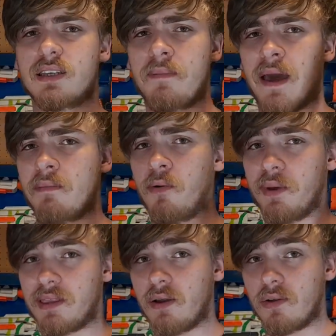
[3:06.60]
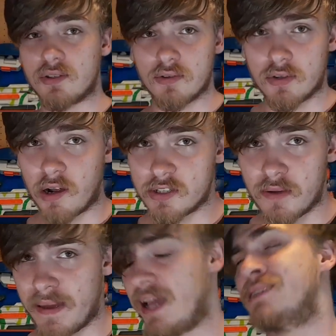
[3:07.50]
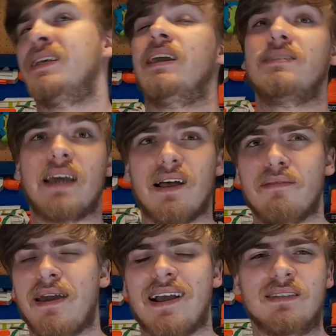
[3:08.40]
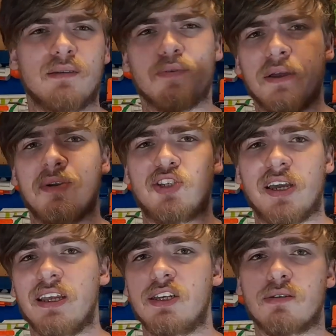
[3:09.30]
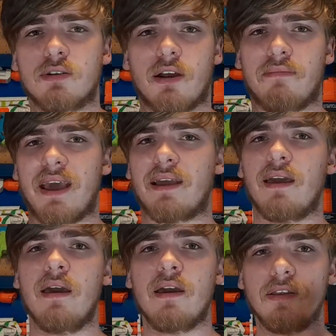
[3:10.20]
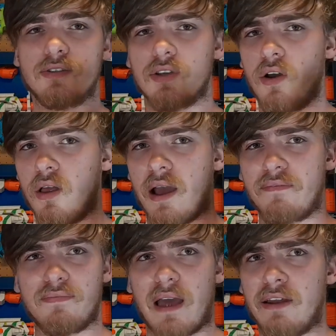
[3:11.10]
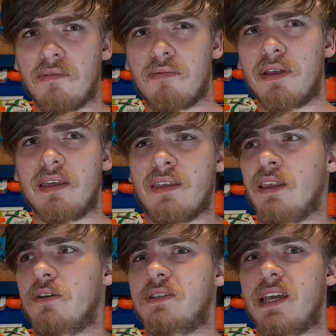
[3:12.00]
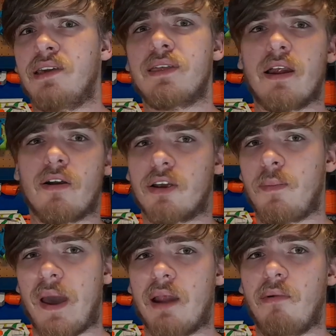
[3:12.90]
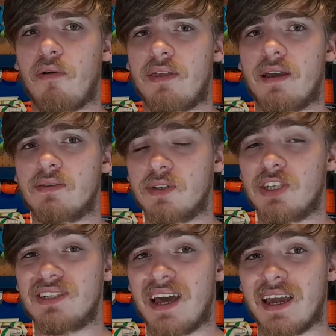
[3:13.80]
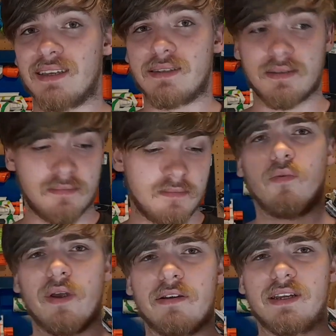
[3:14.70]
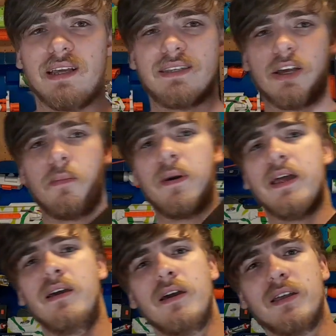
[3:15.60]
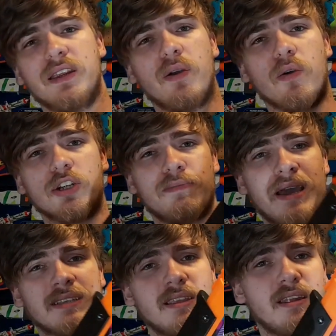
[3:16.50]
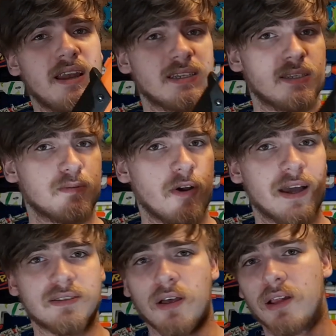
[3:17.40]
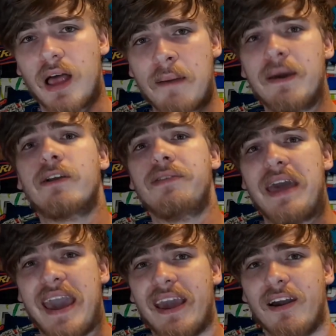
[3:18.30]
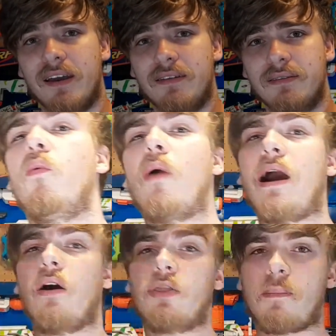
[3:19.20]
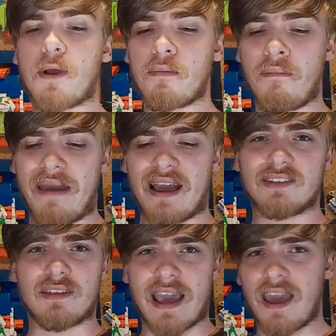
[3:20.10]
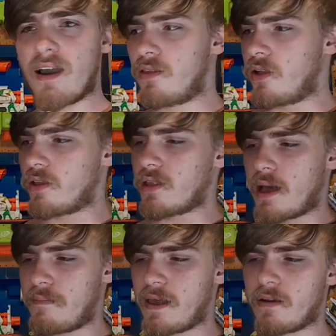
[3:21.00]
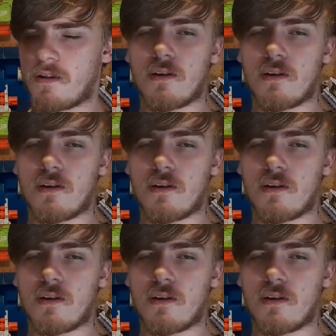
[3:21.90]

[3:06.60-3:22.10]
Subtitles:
is compatible with the old school Dart Zone mags and Talon mags and pretty much any short dart mag. I don't really think there's any that aren't compatible with it, which is nice. Weird detail, but the orange mags on the Nexus Pro X look a lot better on the Aeon, while the purple mags on the Aeon look a lot better